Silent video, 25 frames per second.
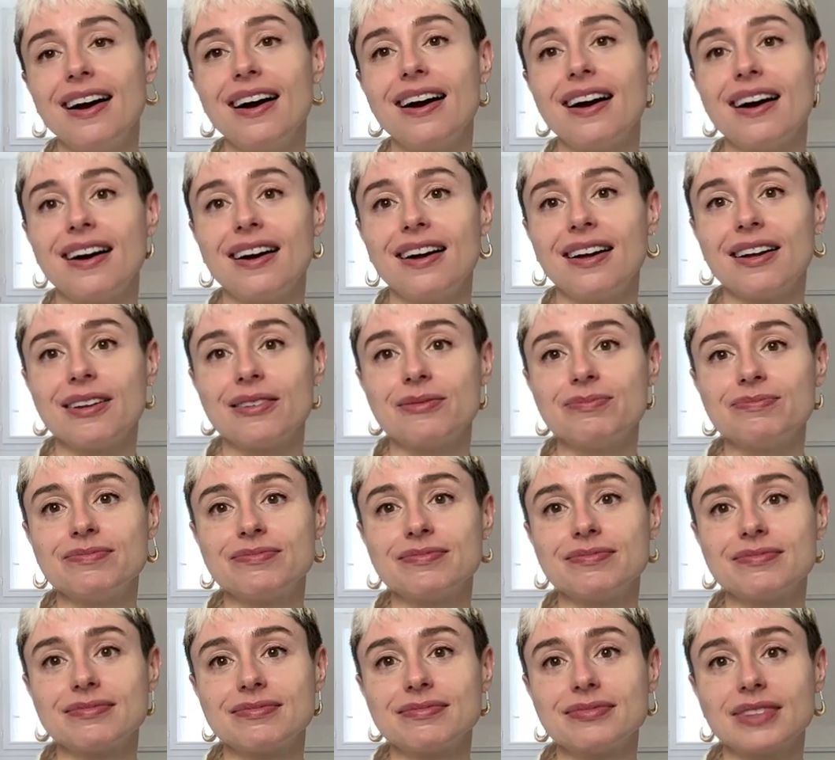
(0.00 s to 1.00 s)

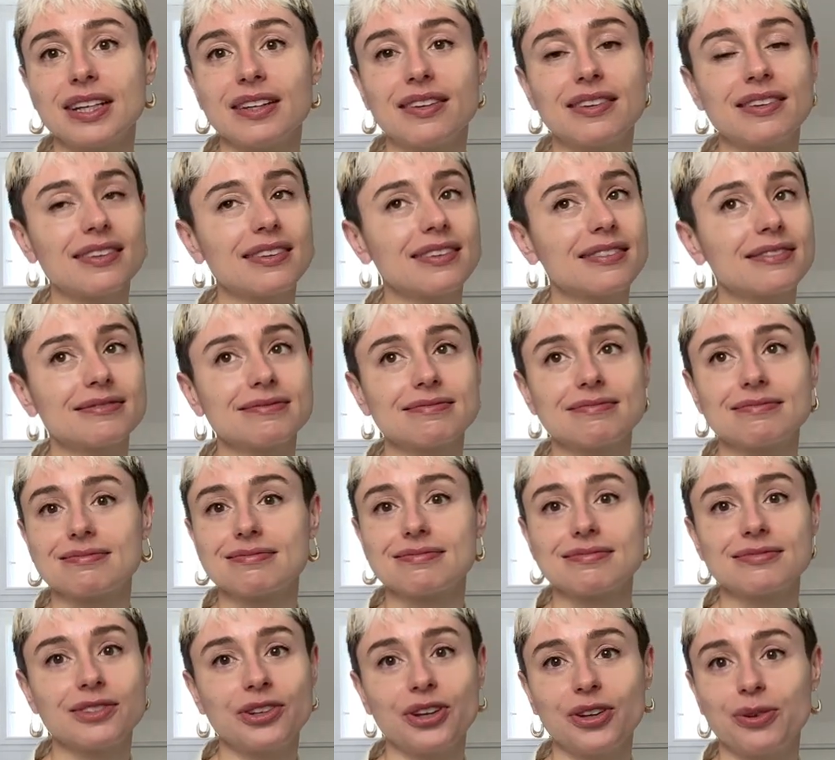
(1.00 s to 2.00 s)
It's
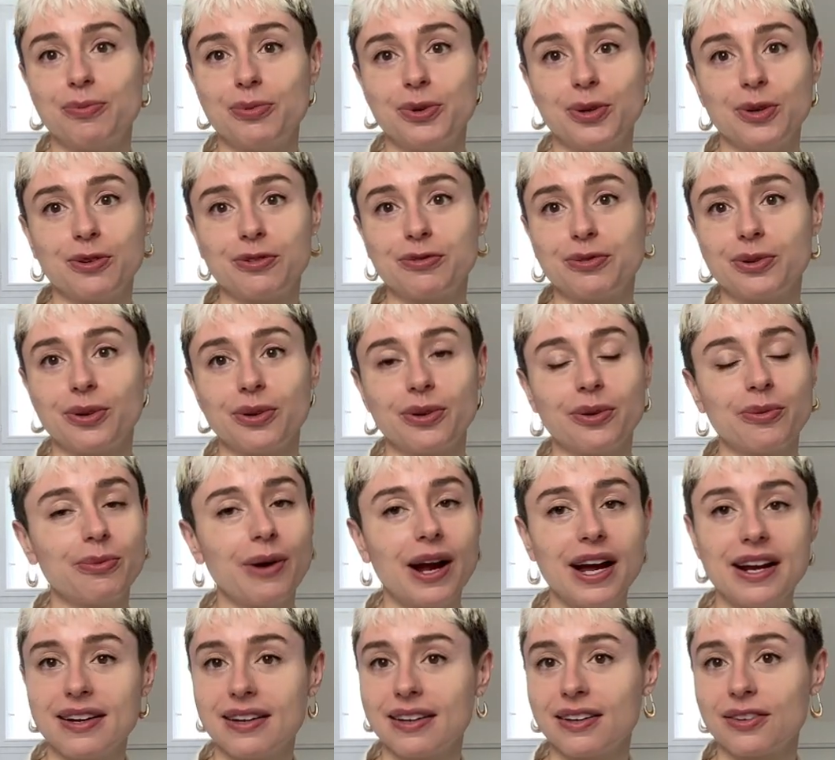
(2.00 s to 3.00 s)
just beautiful. The
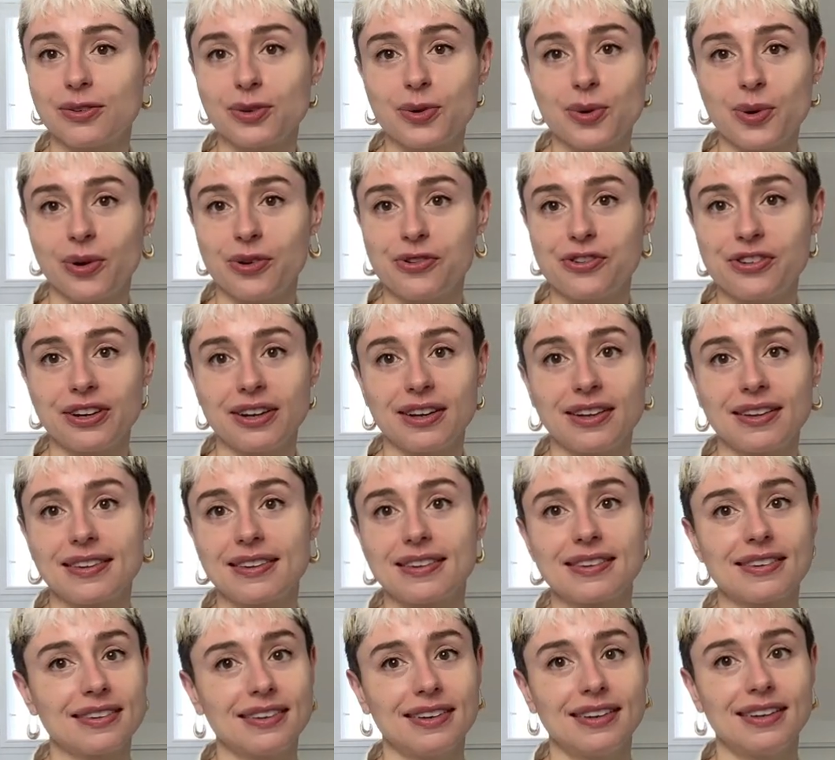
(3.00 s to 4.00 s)
writing is
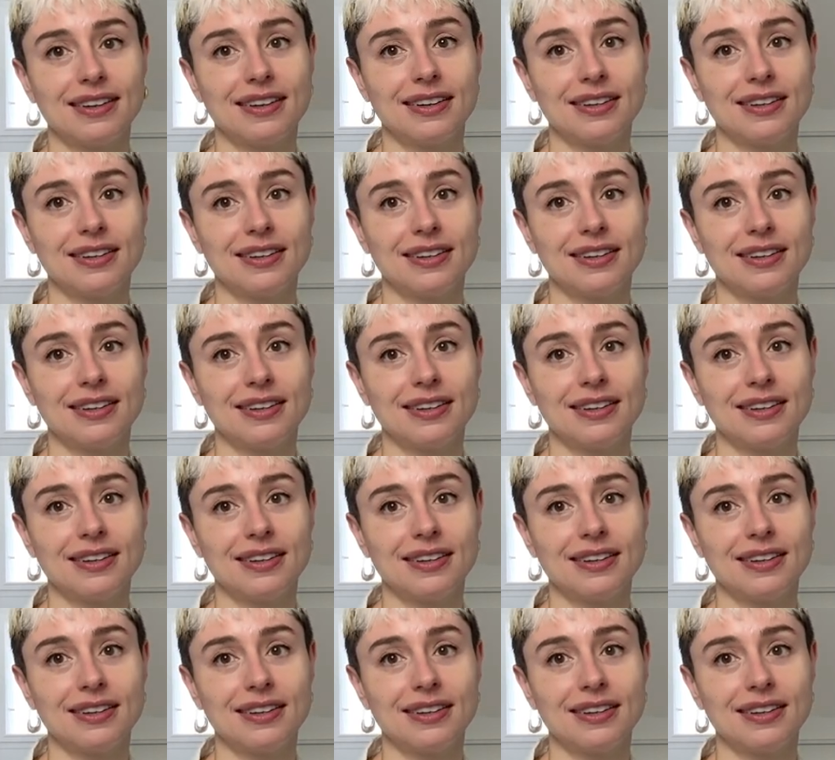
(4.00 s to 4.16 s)
gorgeous.